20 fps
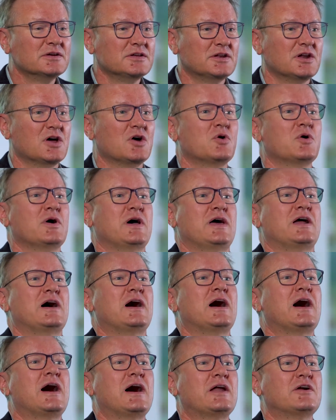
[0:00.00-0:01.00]
at a
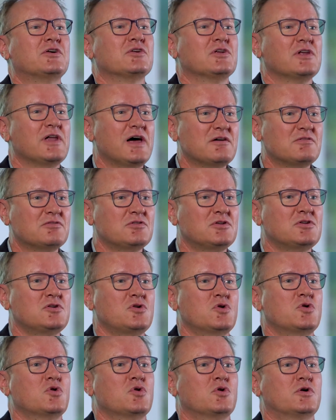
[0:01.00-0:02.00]
hotter
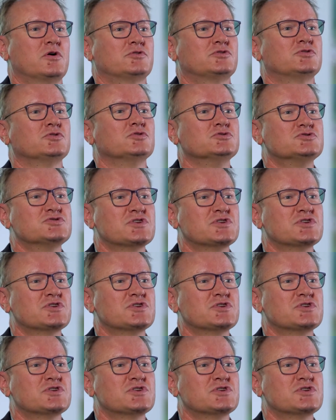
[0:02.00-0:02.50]
level or to